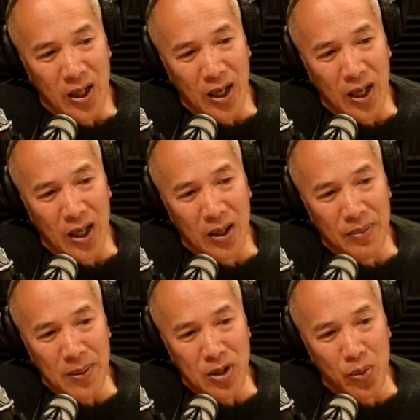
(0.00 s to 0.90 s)
Uh,
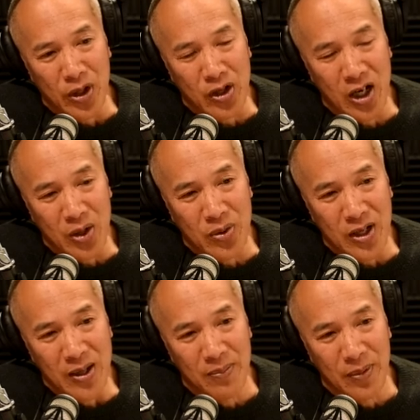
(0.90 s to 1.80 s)
maybe you want to kayak with
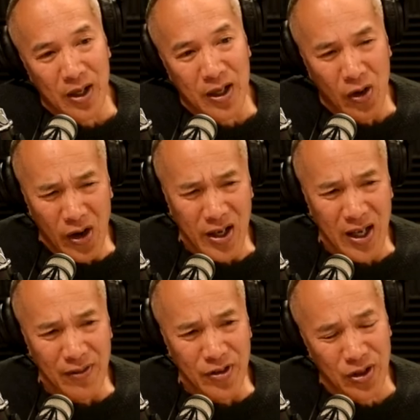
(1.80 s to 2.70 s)
them?" I go, oh, "I'd
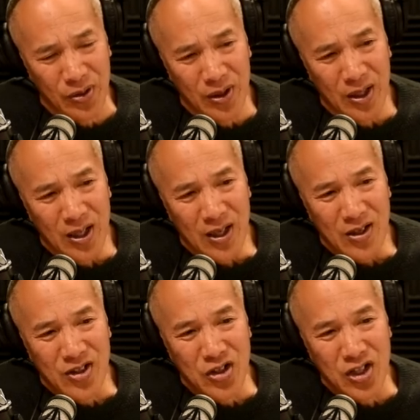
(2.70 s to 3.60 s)
love to."
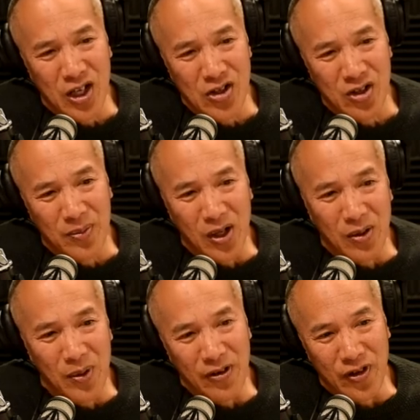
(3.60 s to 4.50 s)
So she goes to them,
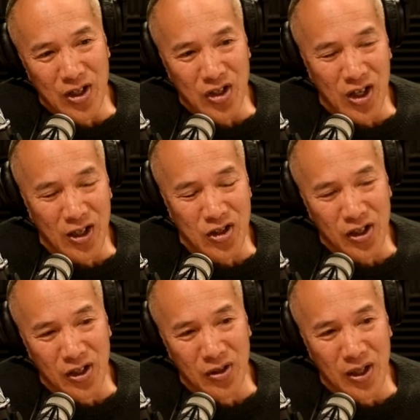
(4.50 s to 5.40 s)
Oh, my friend Charlie
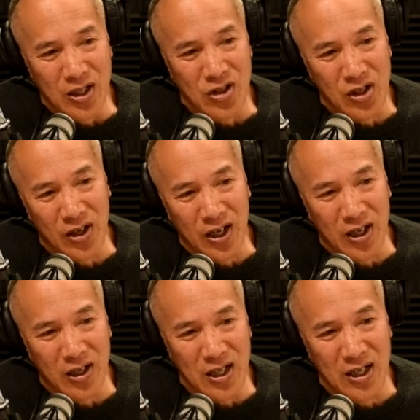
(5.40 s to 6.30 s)
Teo, he's a
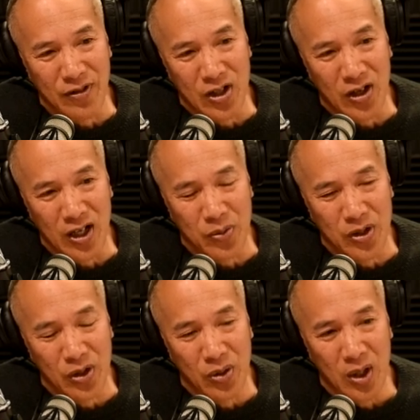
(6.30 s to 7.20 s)
kayaker. He'd love to kayak with
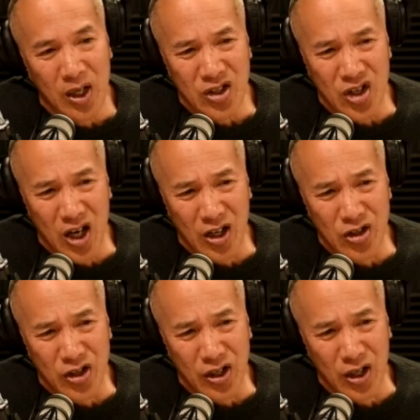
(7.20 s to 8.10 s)
you. Charlie
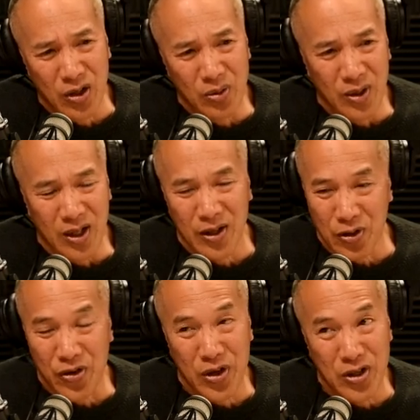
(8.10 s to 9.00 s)
Teo, and there were
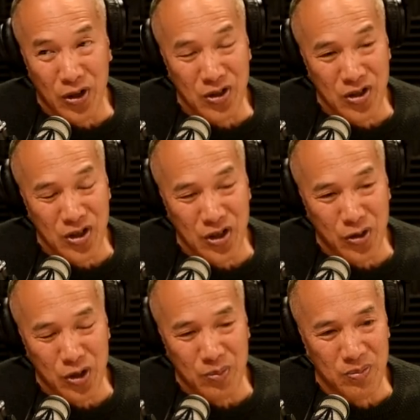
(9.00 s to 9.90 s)
three doctors in the
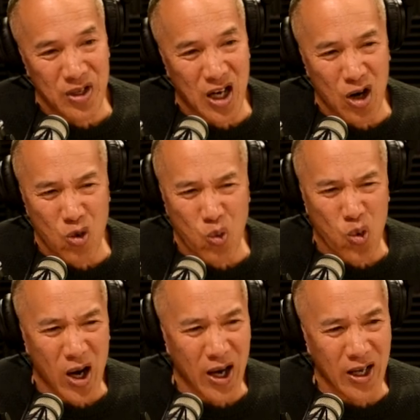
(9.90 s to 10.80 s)
group. No
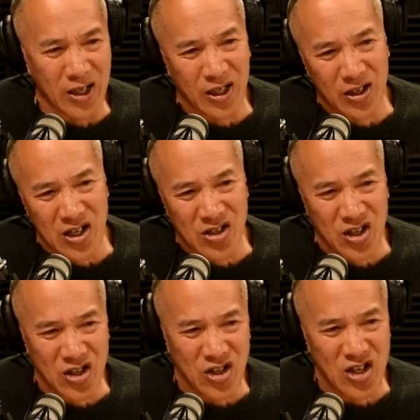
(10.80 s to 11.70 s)
way, you know, he's
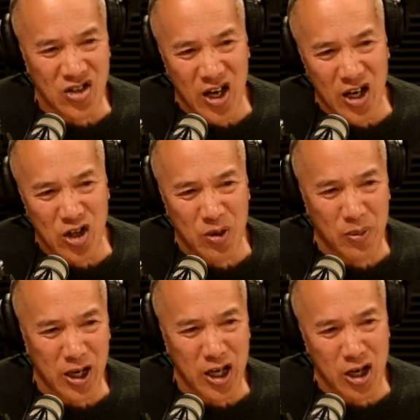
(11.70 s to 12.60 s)
this, he's that, he's a
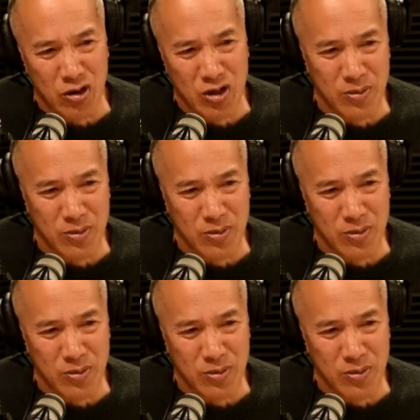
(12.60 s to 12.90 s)
money hungry.